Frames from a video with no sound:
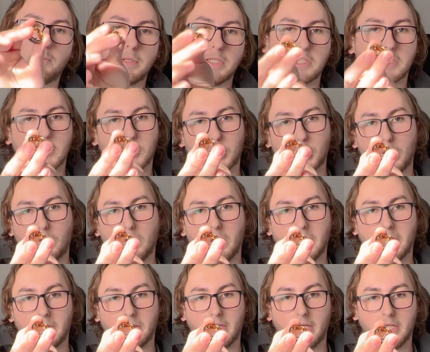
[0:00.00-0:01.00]
position
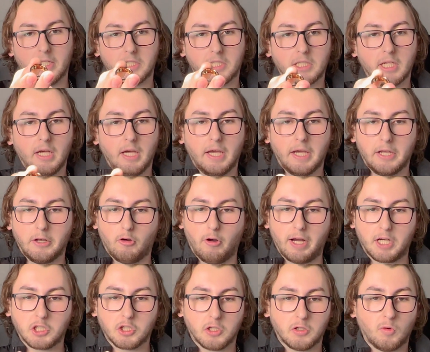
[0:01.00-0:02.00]
like this. And you're
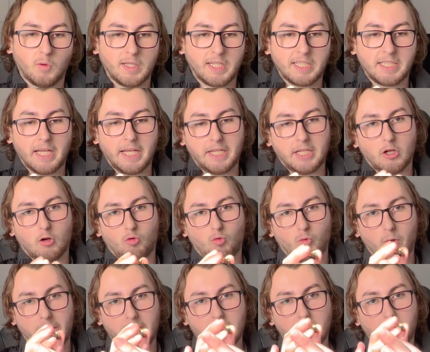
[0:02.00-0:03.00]
actually going to take your
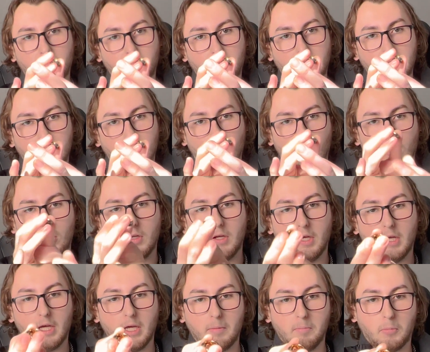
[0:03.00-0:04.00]
ring finger
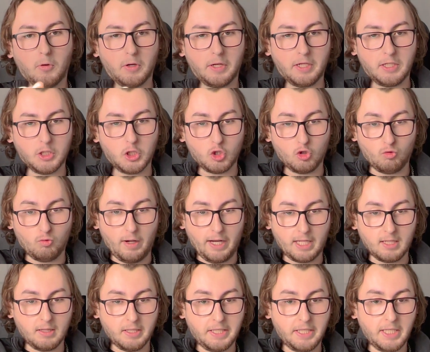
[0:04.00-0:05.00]
and put it
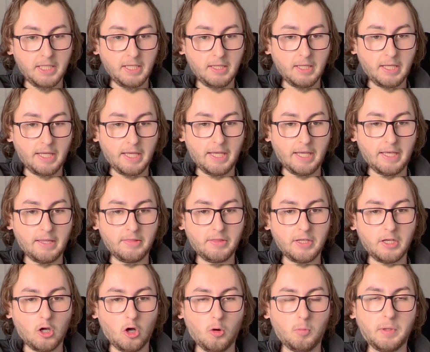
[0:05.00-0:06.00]
directly in
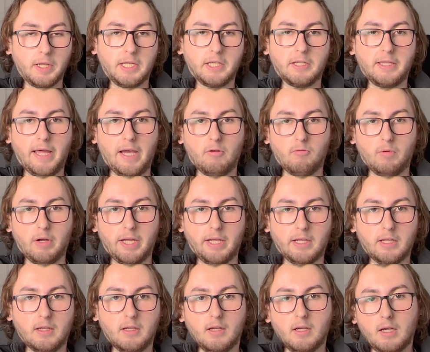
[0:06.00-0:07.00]
the opening of that ring.
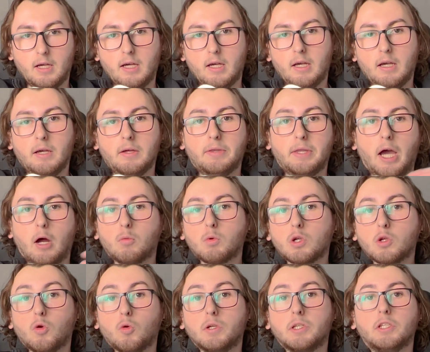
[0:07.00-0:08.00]
Now we're
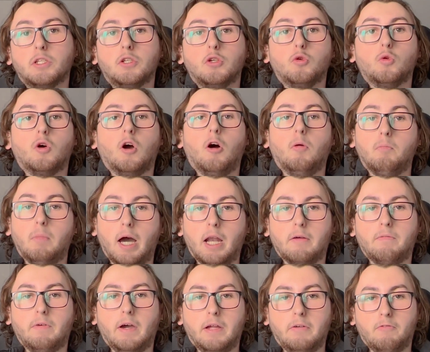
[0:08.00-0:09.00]
going to do a
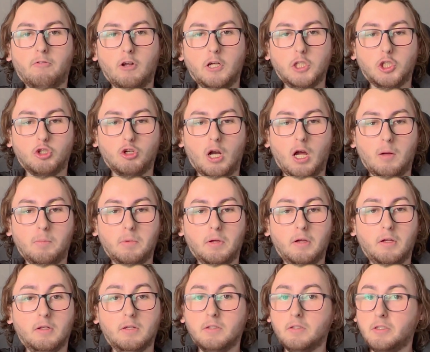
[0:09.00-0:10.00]
modified French drop.
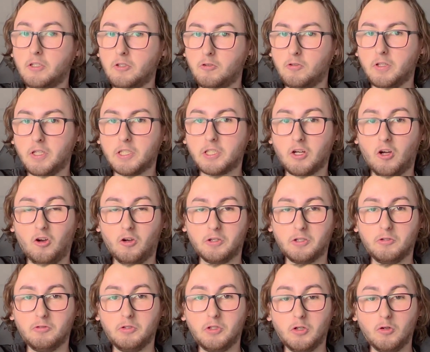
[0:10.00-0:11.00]
To do this, all
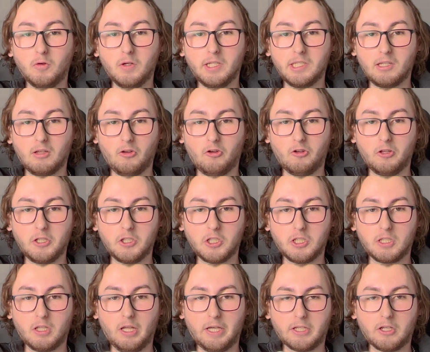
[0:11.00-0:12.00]
you do is literally
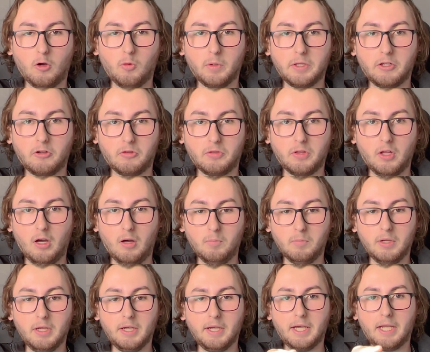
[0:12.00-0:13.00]
just let go with your
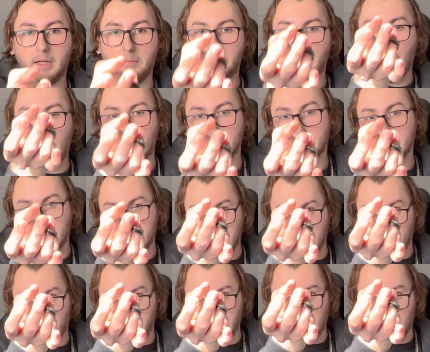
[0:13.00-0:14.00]
thumb and it pops onto
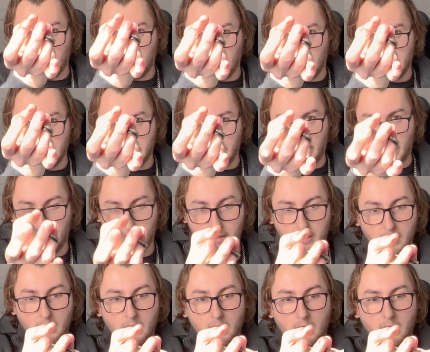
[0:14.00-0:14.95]
your finger like that.